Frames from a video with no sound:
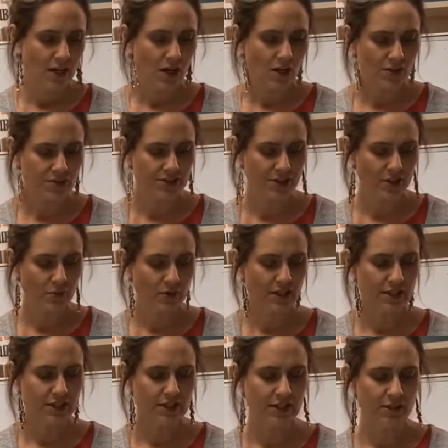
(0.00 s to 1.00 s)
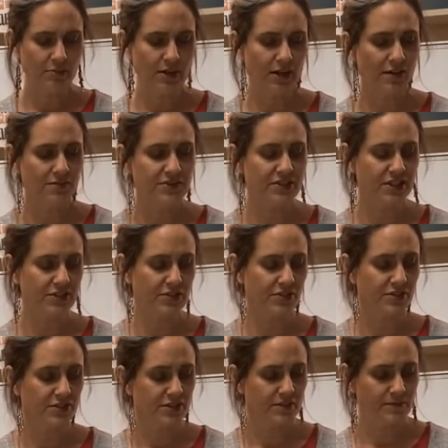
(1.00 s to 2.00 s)
Also, we're going to need a pair of
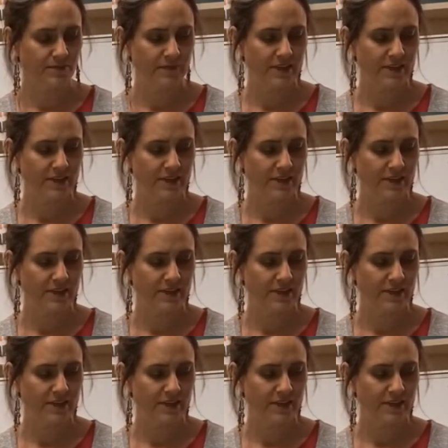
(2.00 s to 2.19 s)
scissors.